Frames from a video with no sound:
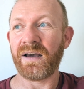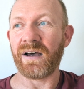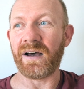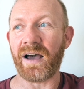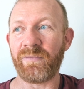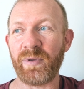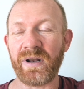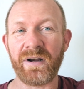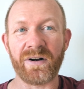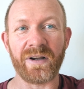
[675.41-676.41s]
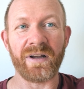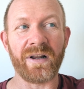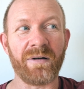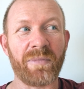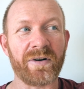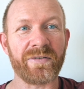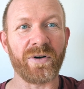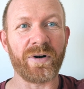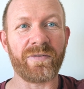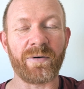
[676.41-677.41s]
I've been here in
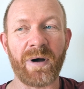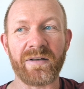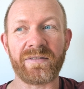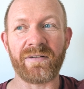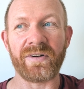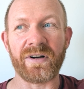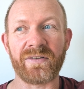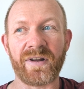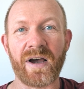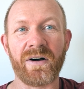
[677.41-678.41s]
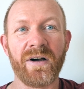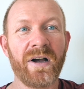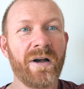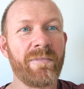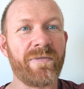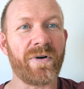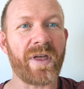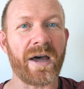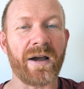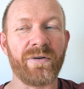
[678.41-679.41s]
Barcelona for about 7 years now. Before
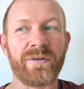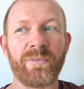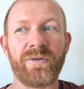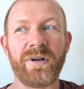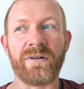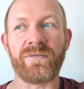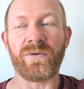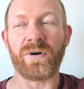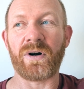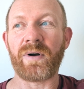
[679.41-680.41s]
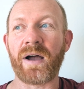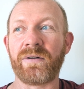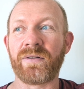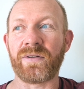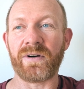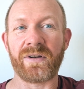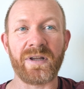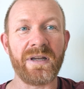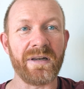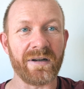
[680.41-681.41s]
that, I was in Madrid for around
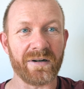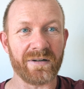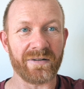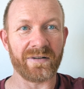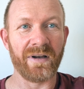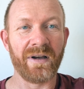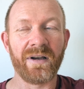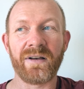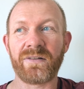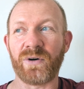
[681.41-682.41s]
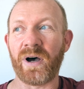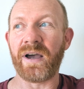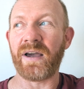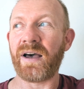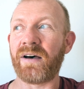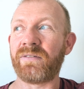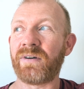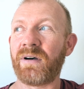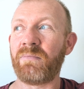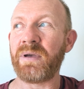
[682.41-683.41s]
13 years. So I
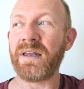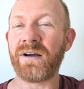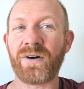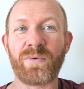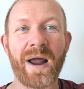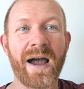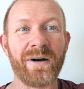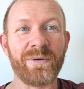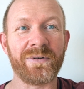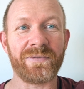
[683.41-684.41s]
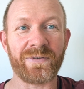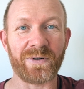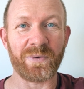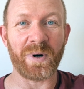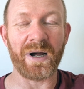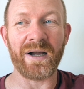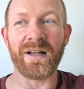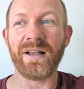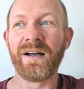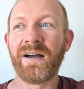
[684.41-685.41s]
have been around for a while.